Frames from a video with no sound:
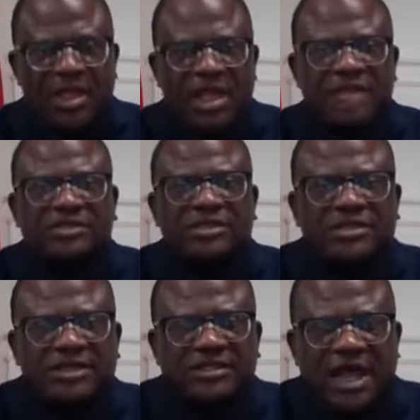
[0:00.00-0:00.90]
and
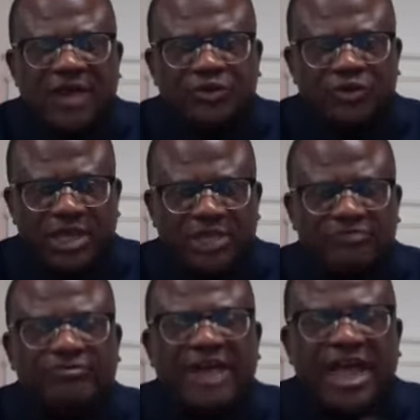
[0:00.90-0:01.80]
this is how you
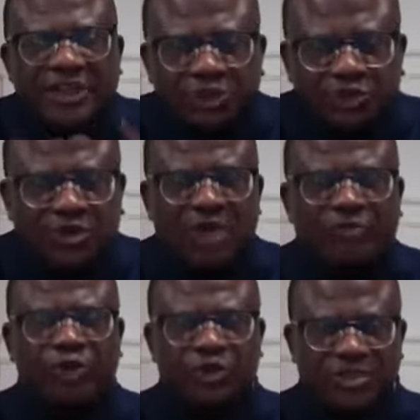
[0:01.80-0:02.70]
can value,
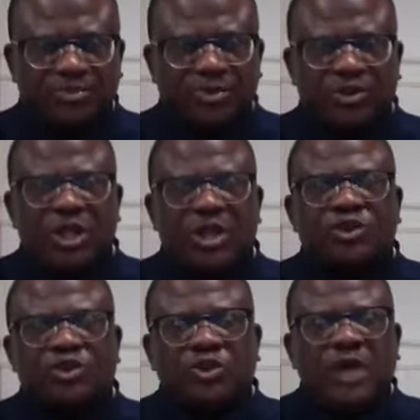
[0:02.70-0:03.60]
for example,
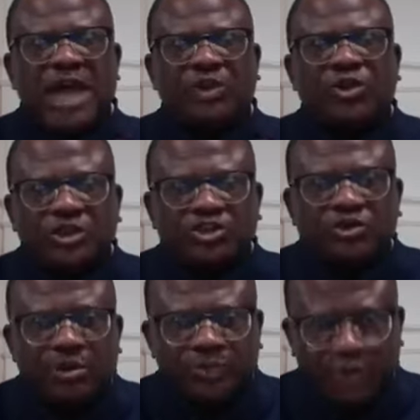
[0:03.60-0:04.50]
your
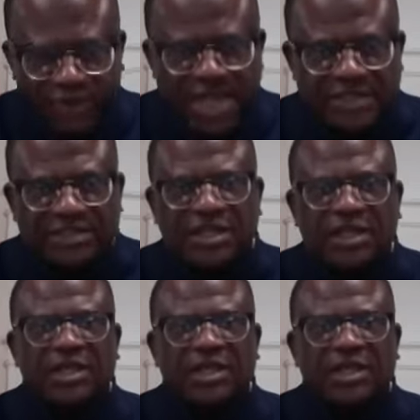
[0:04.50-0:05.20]
agricultural product,